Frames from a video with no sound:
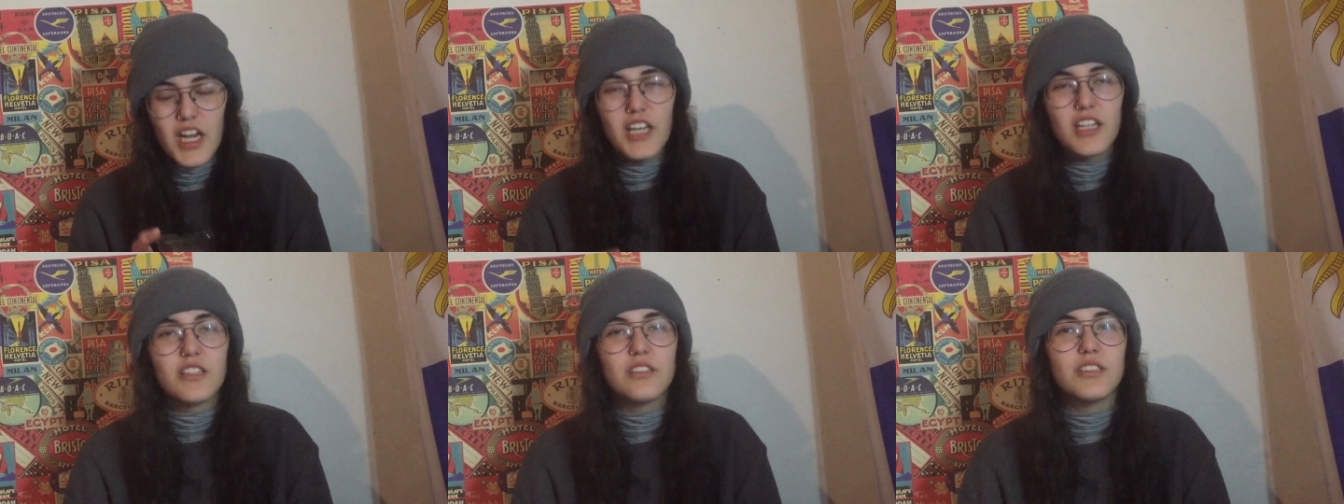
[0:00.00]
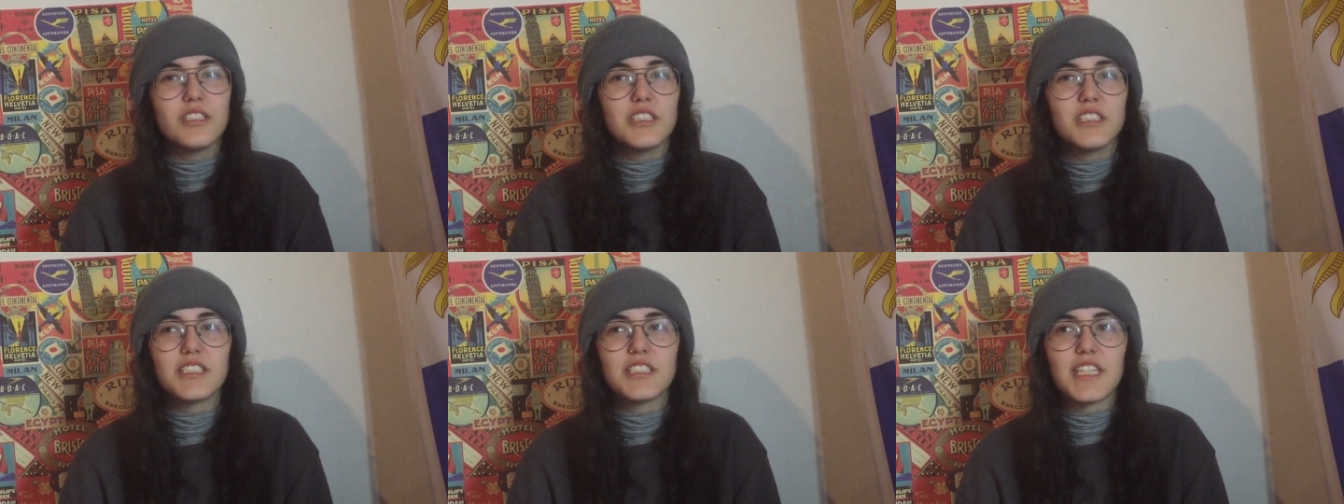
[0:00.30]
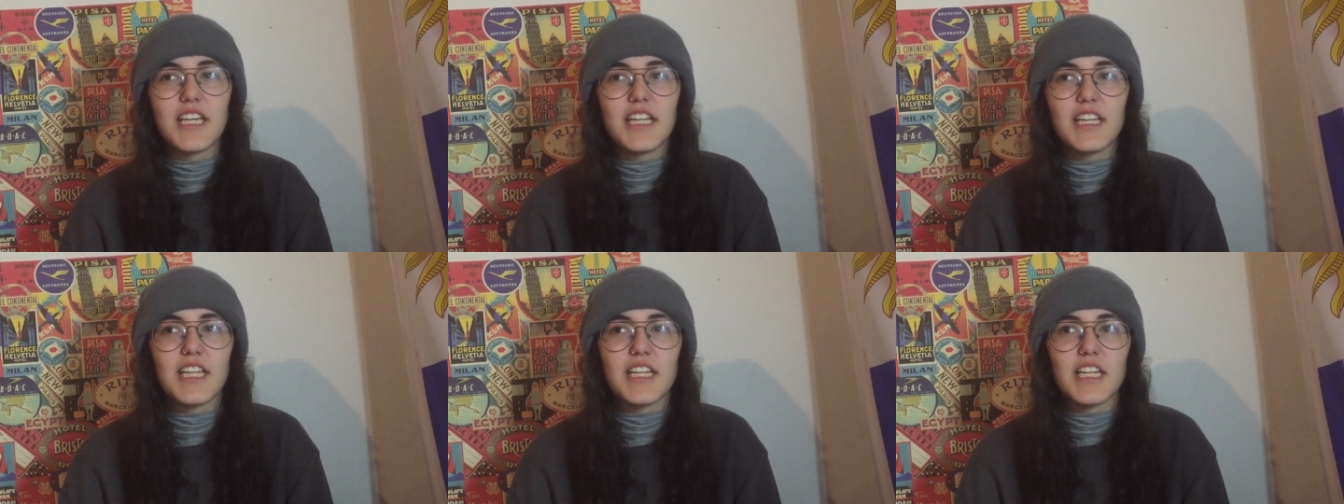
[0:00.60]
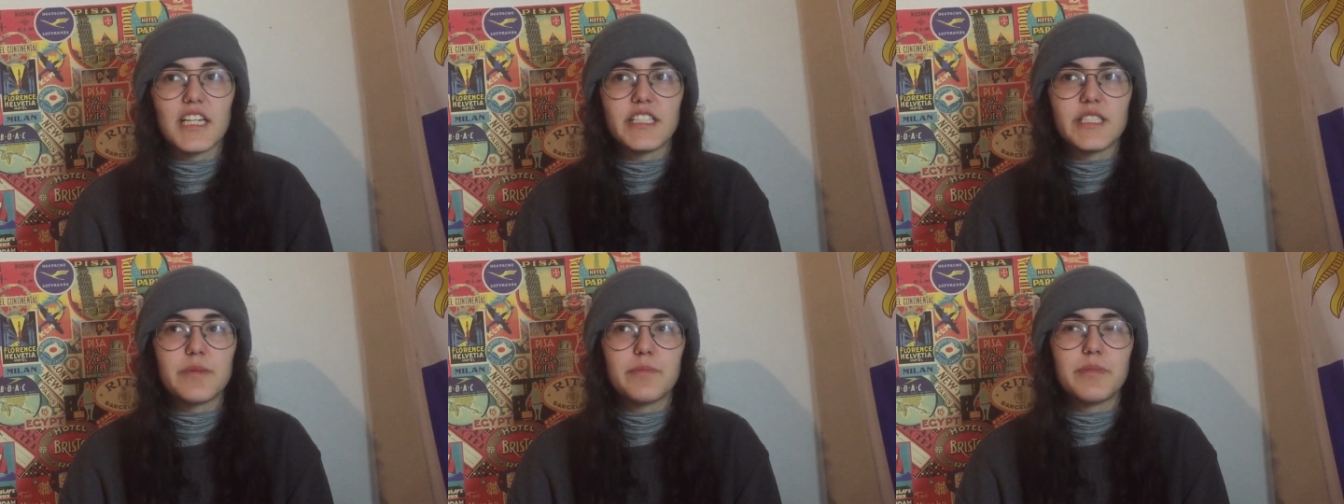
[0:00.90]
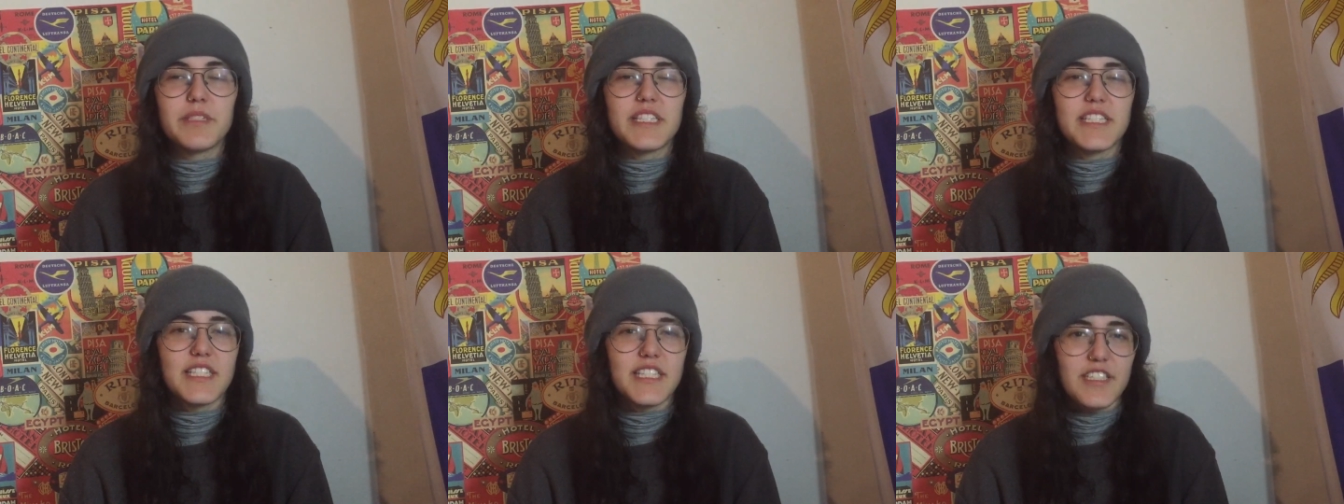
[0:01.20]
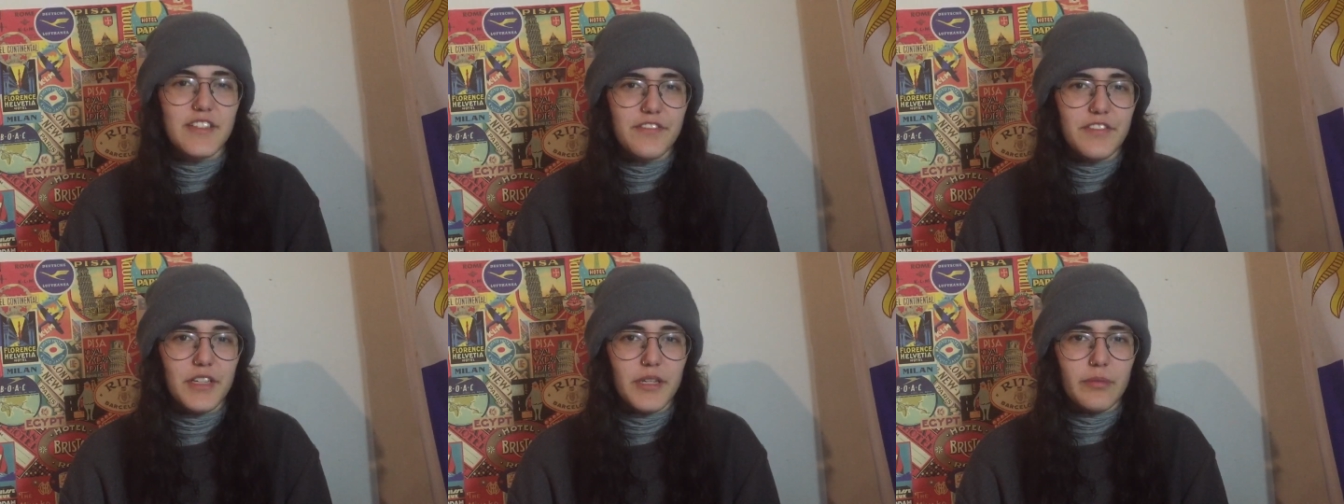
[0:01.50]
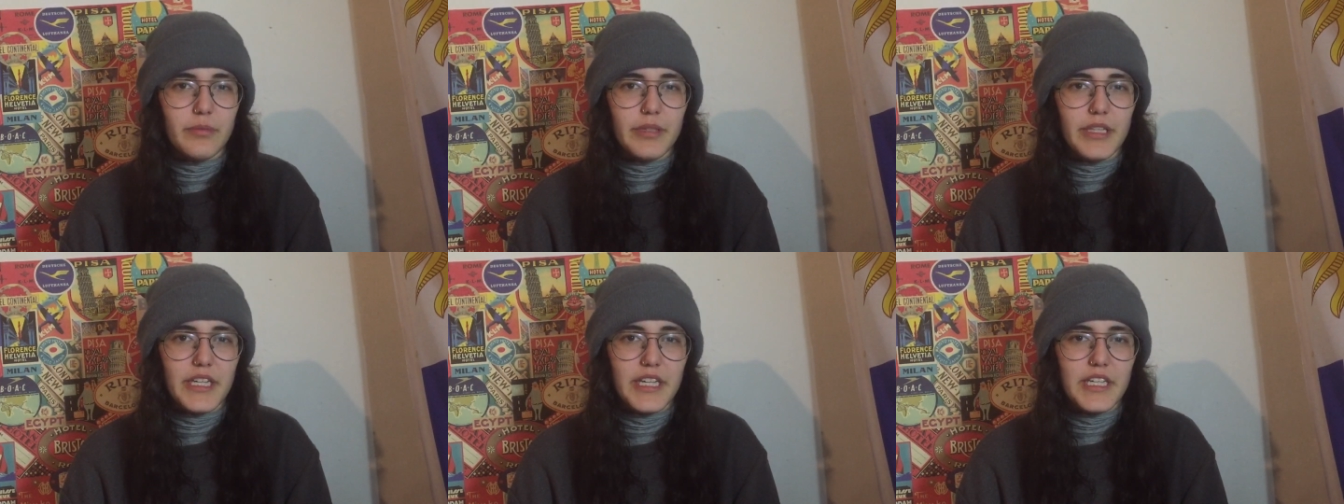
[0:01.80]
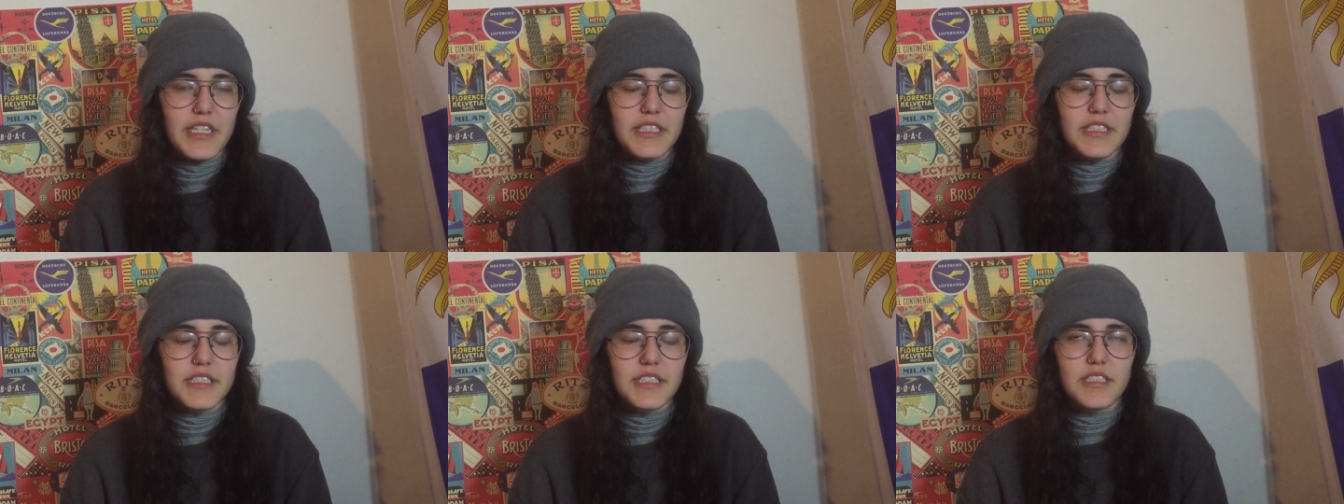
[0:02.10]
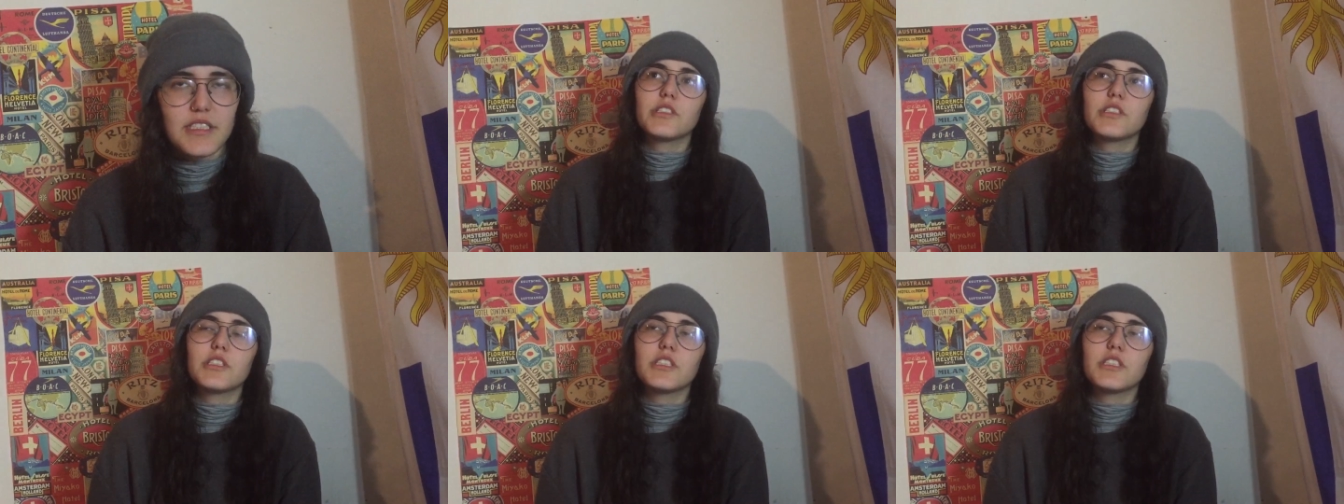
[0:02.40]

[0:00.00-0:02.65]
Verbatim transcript: I couldn't say like a specific place